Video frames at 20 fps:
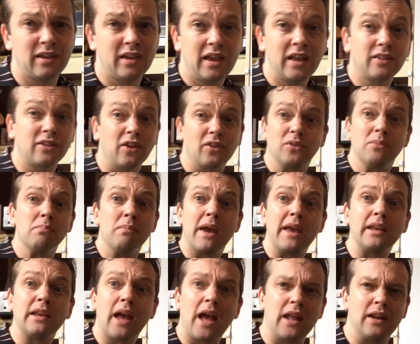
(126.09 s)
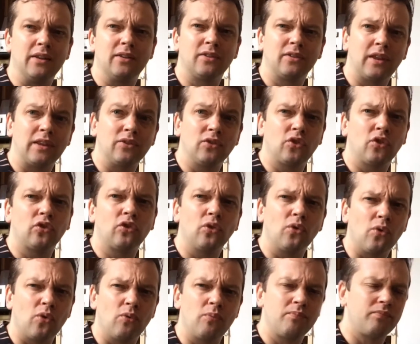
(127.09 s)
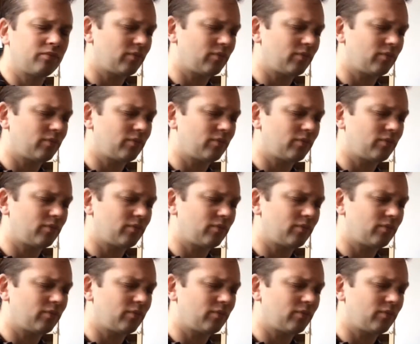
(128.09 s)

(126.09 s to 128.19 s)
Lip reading: It doesn't make any sense at all.